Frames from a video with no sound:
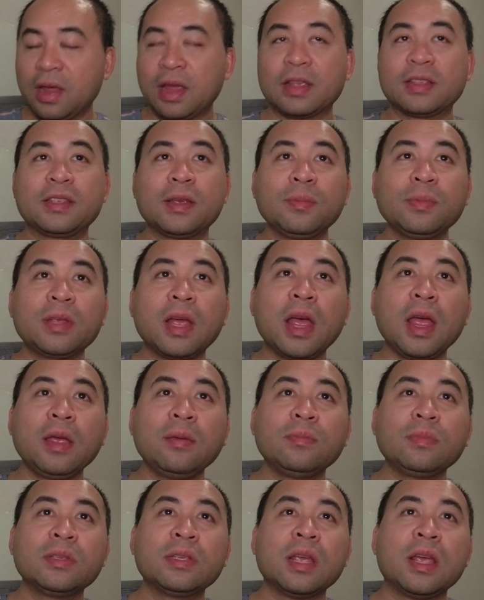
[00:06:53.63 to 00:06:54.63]
And
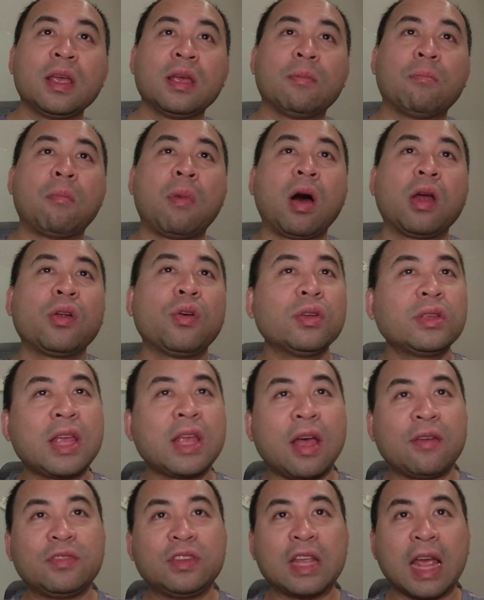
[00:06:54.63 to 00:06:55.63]
sometimes models
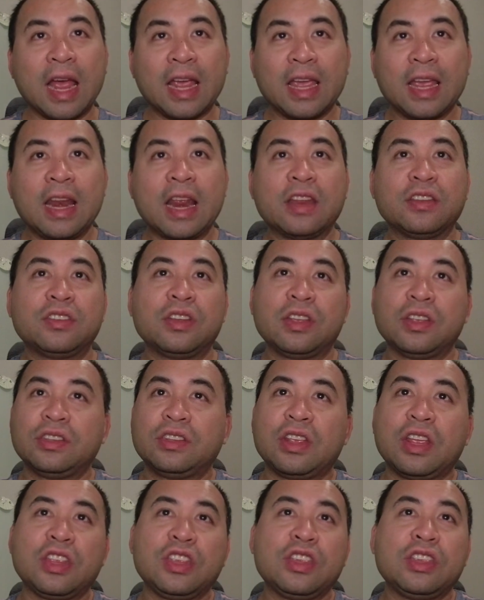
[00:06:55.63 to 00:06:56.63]
have jagged edges,